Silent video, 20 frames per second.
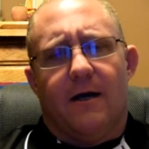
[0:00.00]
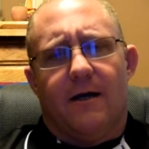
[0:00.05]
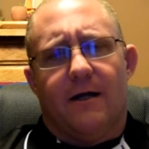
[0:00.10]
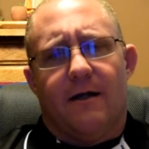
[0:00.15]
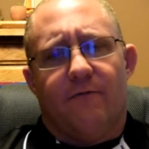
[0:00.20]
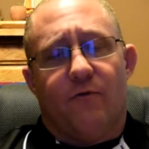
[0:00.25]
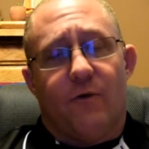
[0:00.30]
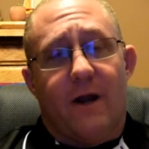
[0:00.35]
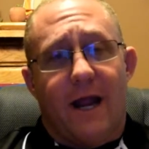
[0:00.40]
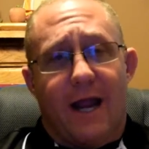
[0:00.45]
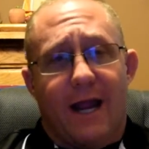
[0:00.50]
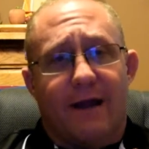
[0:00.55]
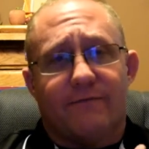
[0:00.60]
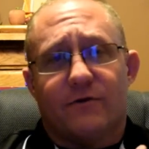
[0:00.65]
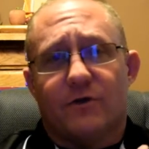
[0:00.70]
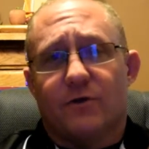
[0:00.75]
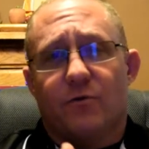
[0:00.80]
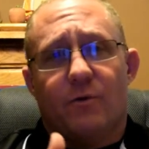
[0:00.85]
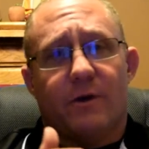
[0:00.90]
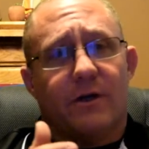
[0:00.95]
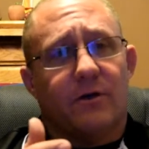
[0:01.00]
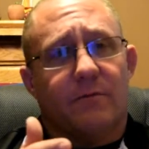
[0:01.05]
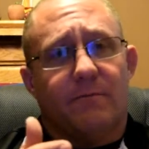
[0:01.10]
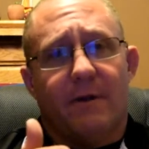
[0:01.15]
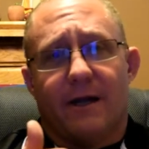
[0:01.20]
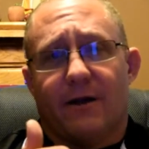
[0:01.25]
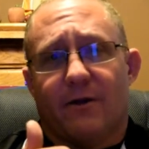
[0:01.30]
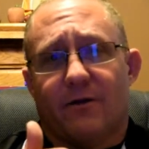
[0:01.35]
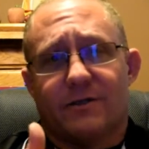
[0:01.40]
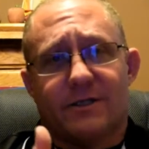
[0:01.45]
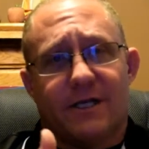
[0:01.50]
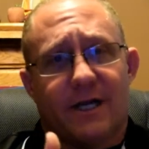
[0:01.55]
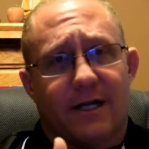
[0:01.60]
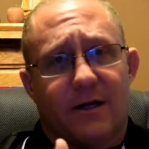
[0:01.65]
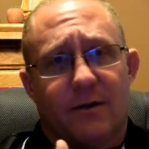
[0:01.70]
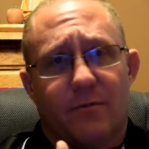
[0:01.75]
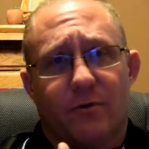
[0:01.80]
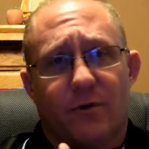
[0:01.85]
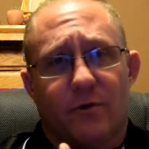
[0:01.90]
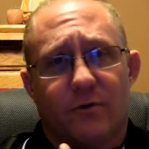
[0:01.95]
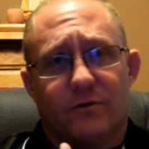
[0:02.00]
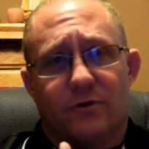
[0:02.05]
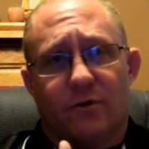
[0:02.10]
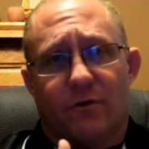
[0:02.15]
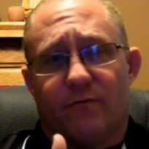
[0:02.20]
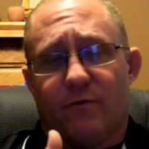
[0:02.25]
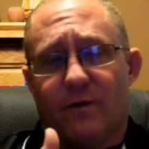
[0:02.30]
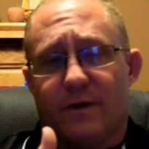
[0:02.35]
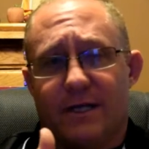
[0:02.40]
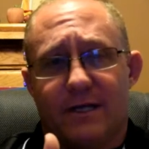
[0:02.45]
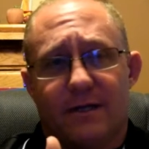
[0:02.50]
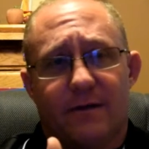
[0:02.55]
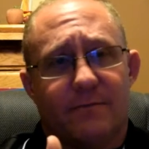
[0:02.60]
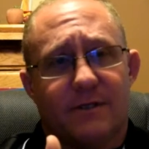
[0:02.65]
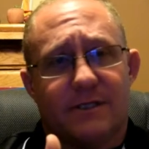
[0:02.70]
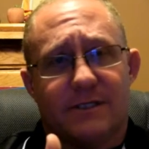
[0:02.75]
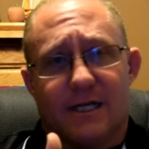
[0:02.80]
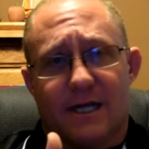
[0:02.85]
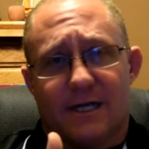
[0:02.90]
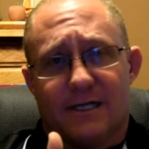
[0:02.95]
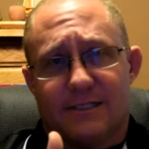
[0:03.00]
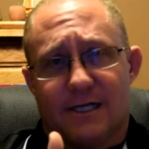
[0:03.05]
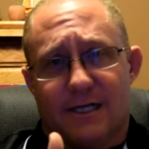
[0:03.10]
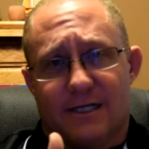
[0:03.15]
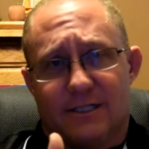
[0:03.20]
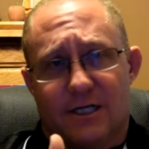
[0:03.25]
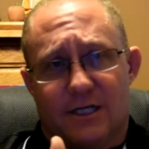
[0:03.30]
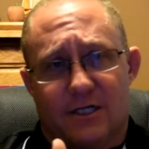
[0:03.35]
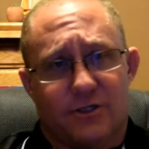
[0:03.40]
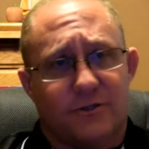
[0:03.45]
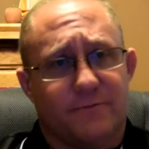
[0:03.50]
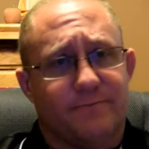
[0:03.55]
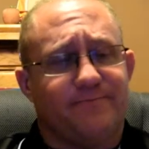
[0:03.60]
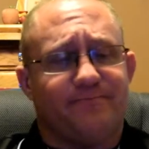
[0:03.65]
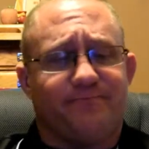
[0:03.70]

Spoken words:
If we have to, we could make our second approach, or if we need them to sign a citation,